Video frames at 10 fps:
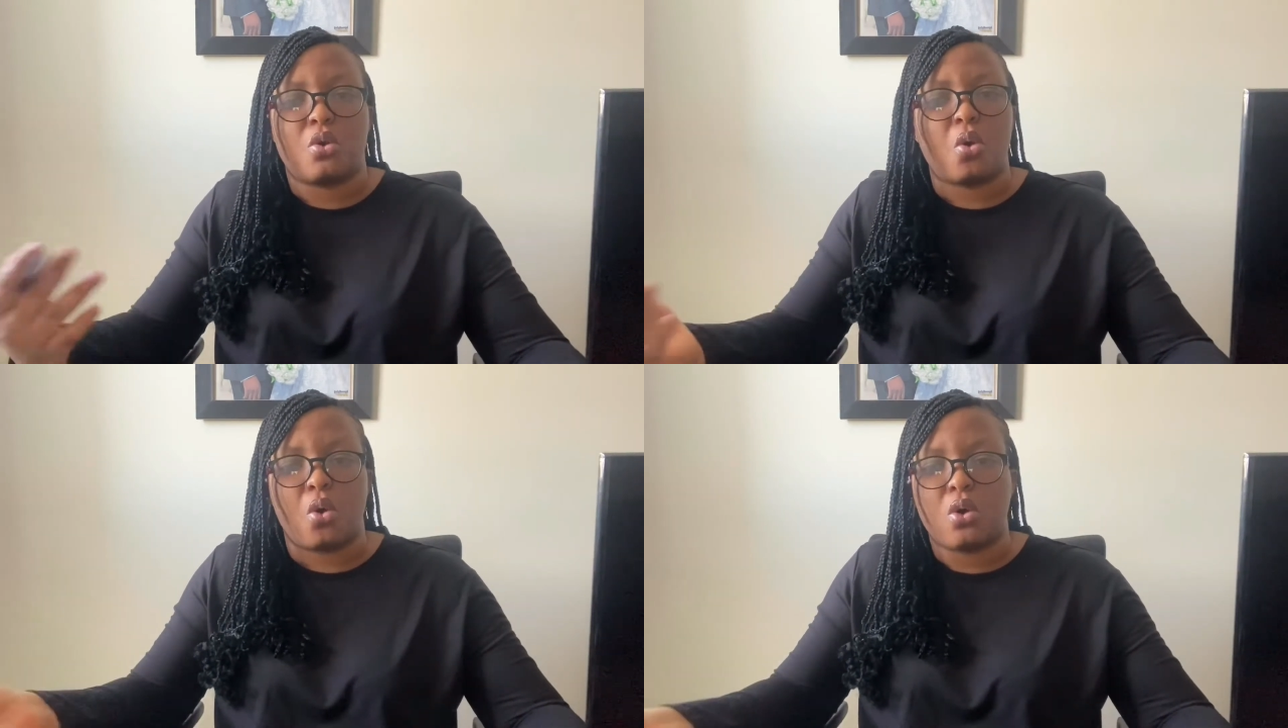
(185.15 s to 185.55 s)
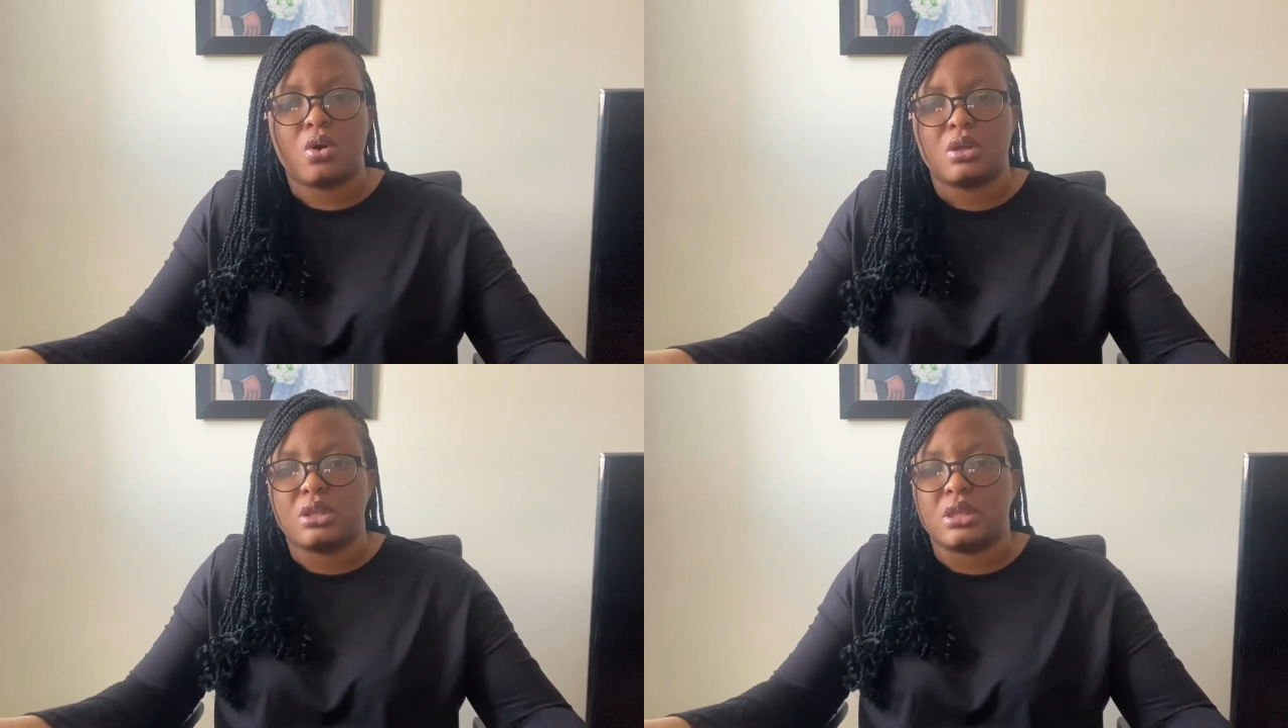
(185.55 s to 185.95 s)
or
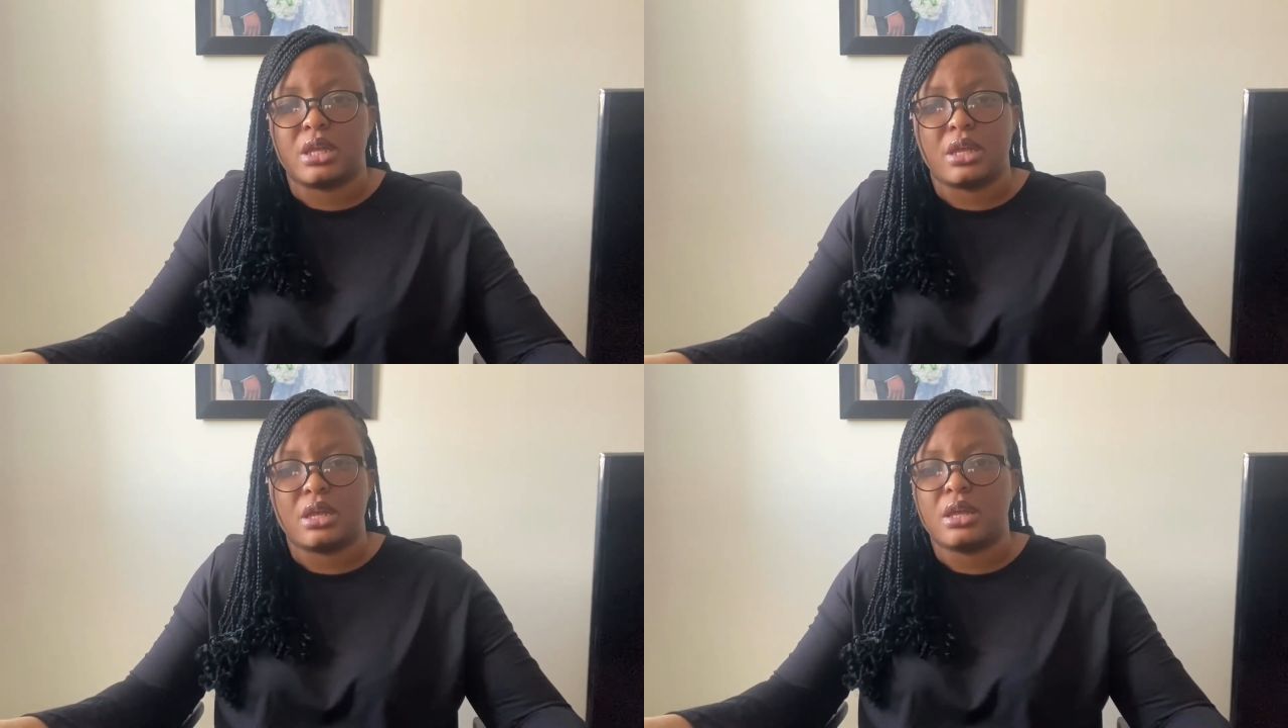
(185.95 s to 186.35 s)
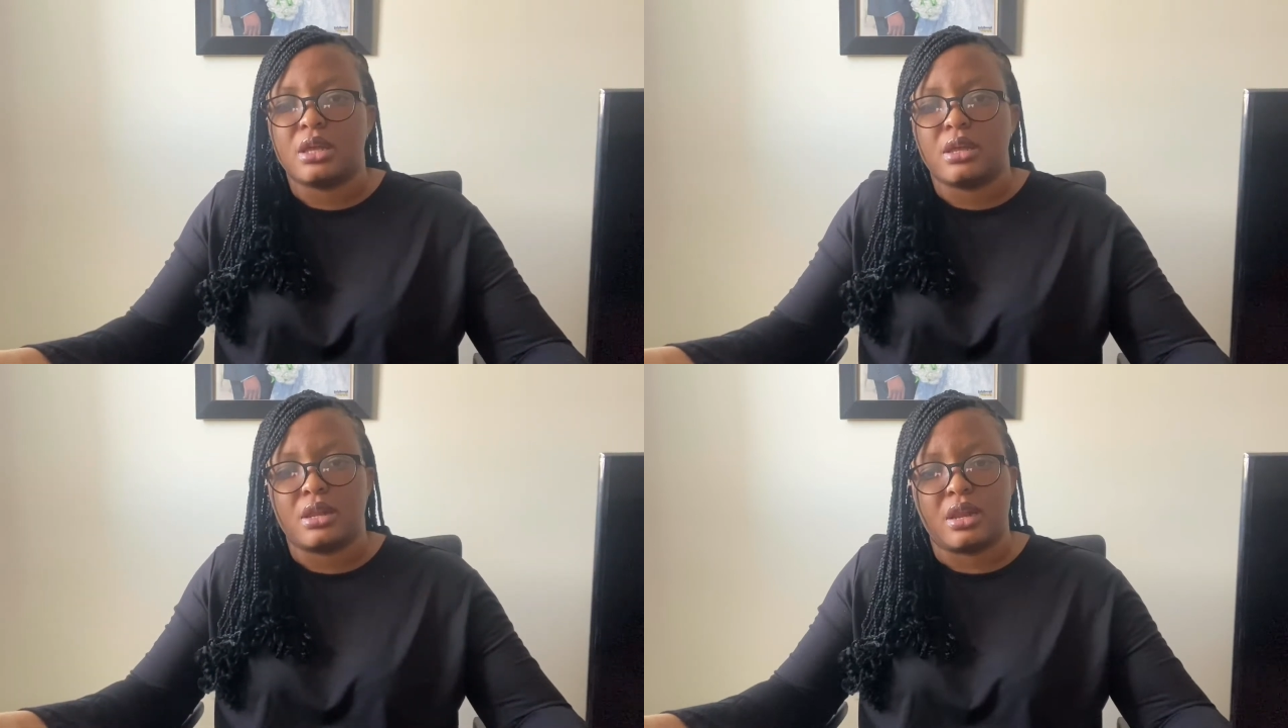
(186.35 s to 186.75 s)
the
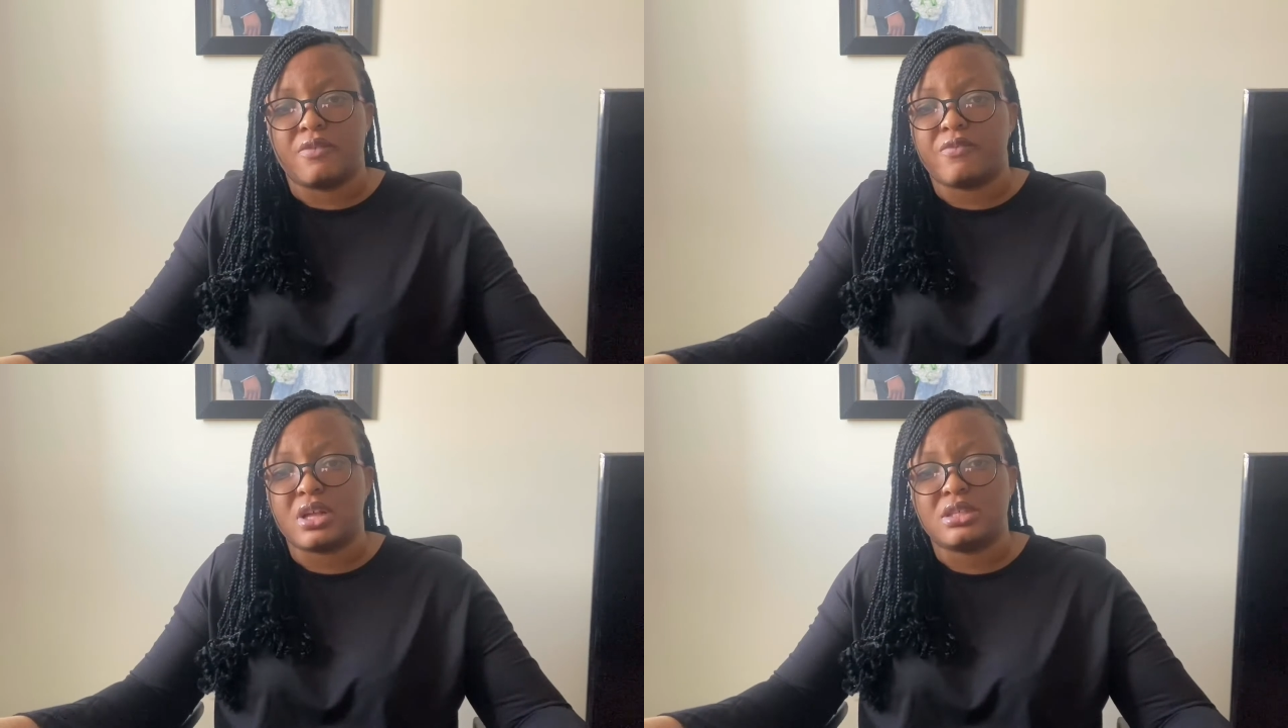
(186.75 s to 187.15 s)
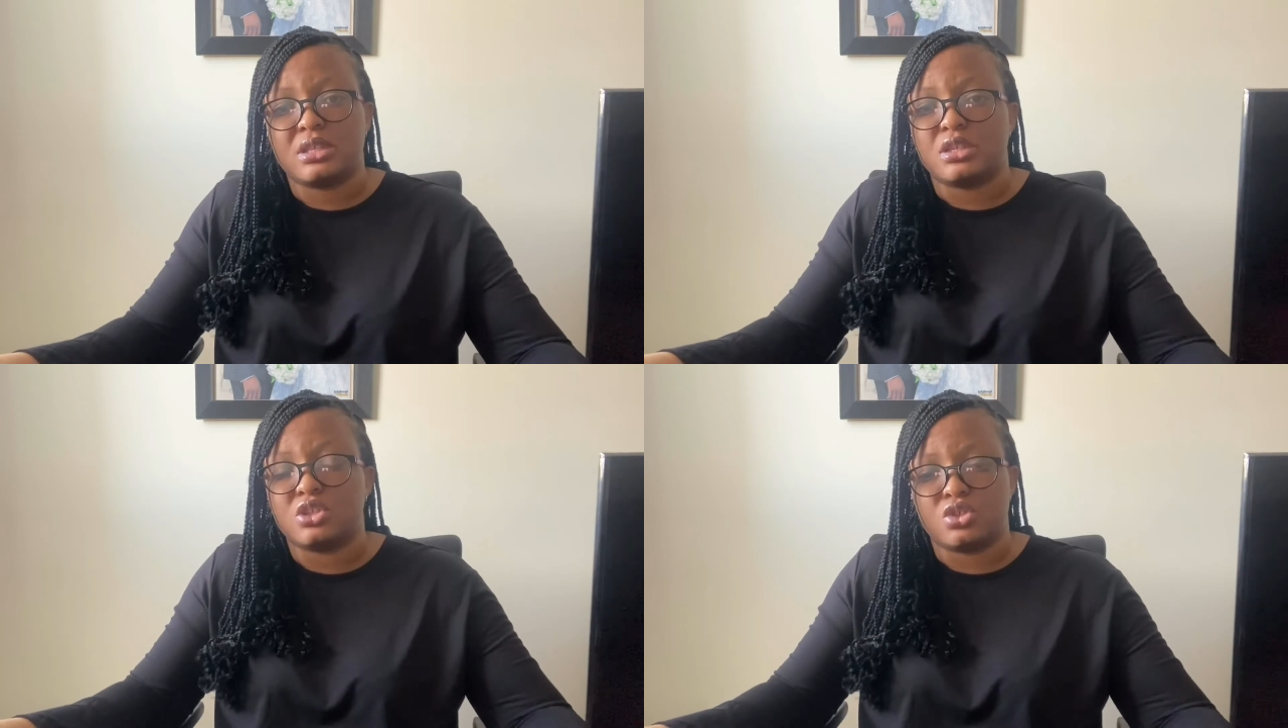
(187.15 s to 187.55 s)

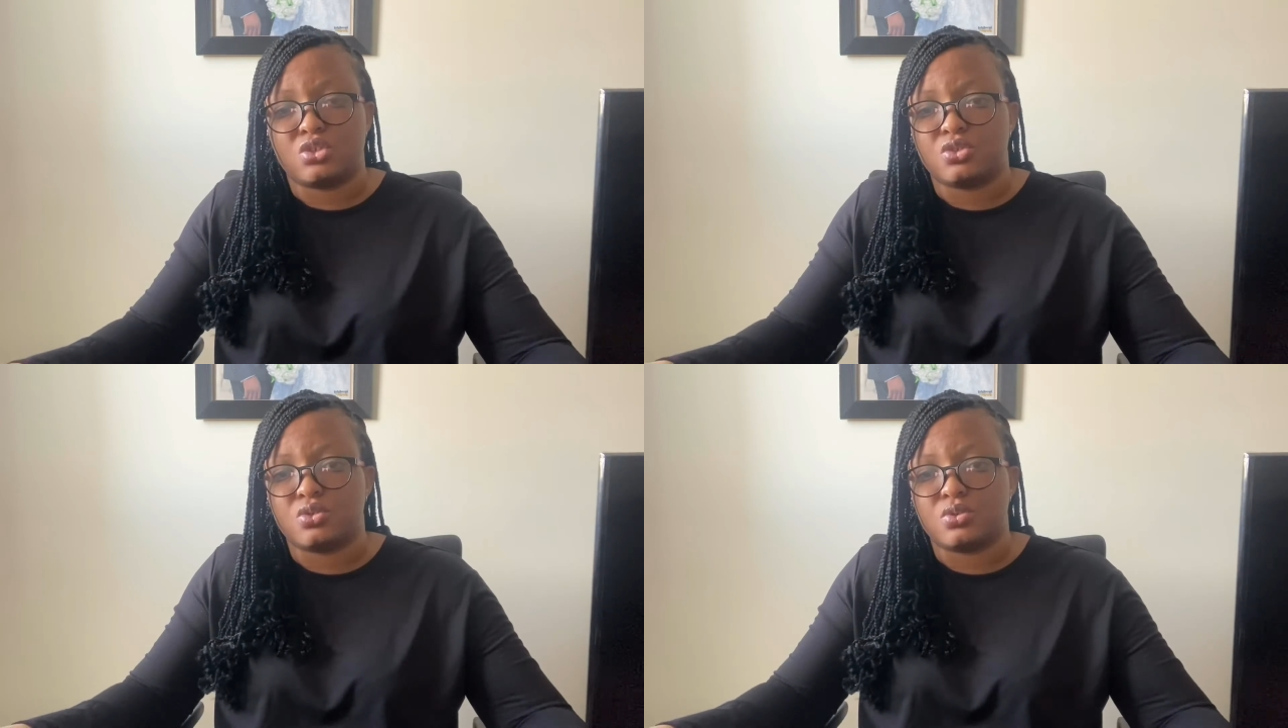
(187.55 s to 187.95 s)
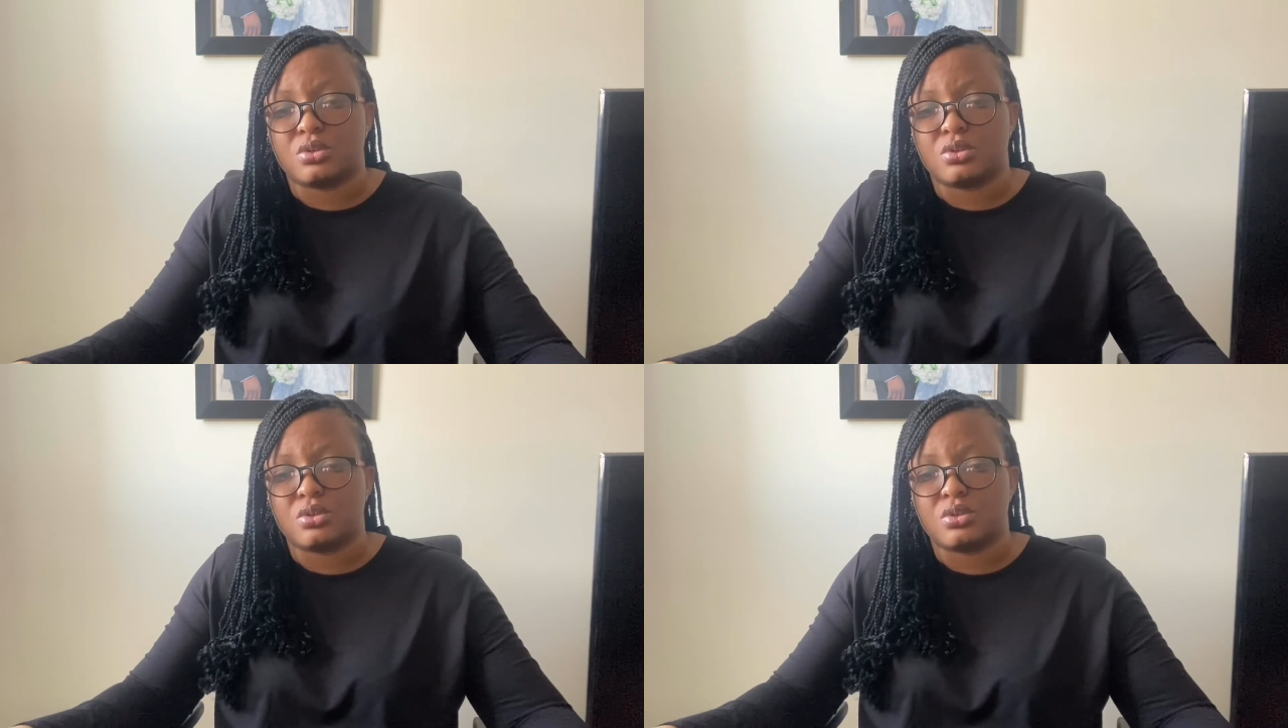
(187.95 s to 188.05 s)
lymphatic tissues.